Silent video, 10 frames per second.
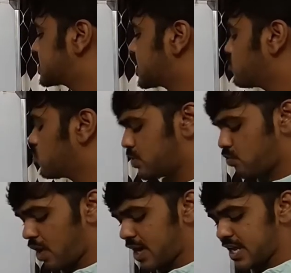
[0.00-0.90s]
it can move in
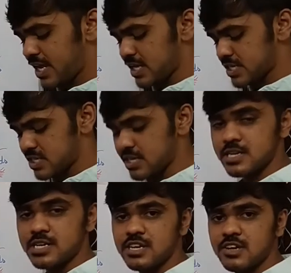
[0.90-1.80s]
one direction
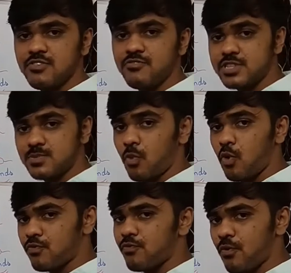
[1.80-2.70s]
with
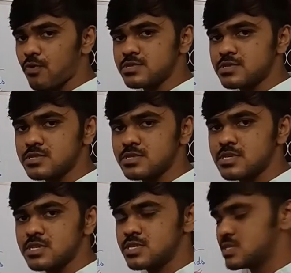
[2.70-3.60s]
more force
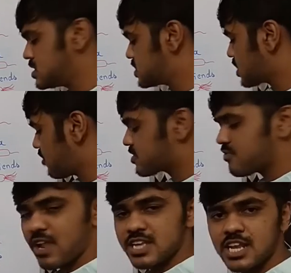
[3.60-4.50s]
see tuft of
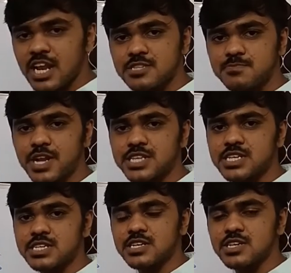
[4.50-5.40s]
flagella is
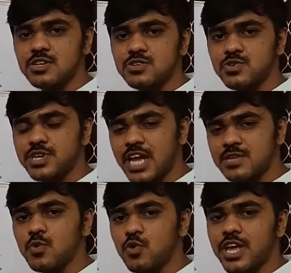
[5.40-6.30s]
present so it has
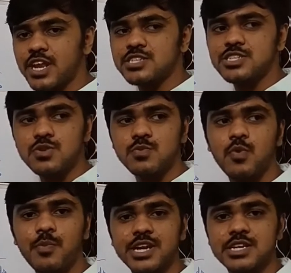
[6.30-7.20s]
more energy to
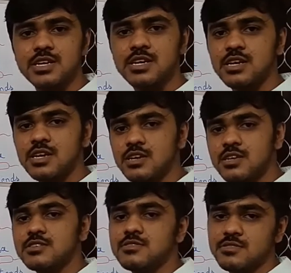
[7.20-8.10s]
movement
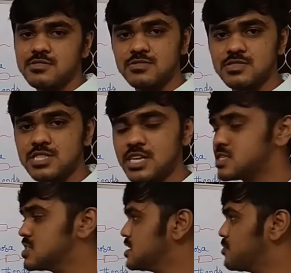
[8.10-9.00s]
so that's
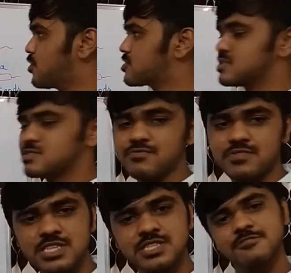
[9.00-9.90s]
the importance of
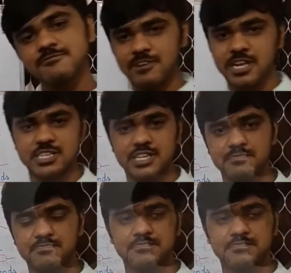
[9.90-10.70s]
this flagella